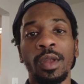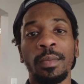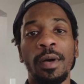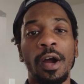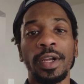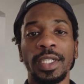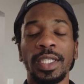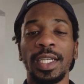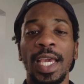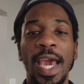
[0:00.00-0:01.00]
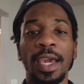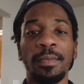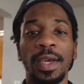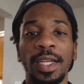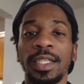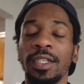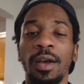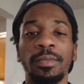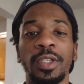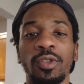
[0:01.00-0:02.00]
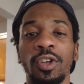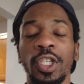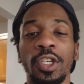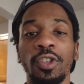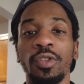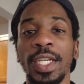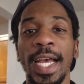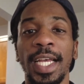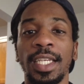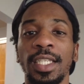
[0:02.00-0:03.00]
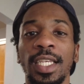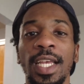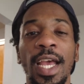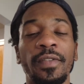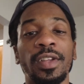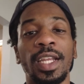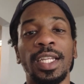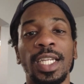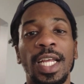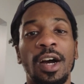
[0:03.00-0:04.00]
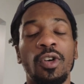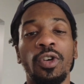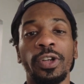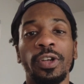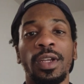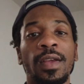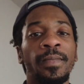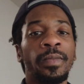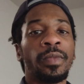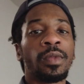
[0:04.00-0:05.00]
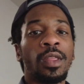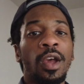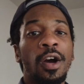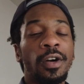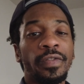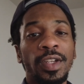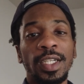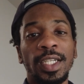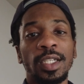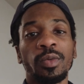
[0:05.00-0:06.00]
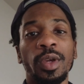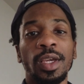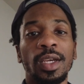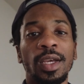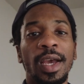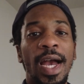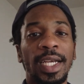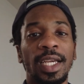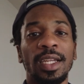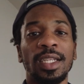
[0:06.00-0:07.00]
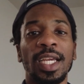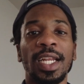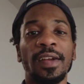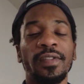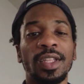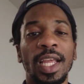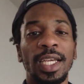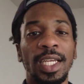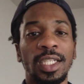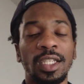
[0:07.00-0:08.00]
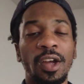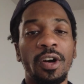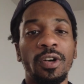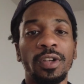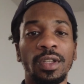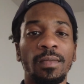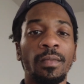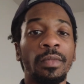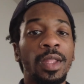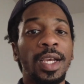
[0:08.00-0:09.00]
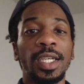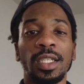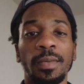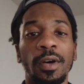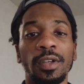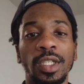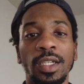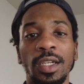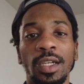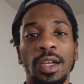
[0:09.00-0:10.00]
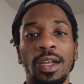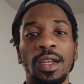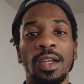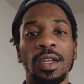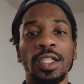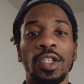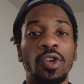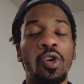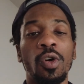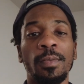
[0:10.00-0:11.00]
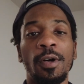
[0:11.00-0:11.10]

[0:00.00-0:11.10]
parts came in, so I'm just going to show you guys everything that I ordered. Hopefully this week I can get everything installed. It's supposed to storm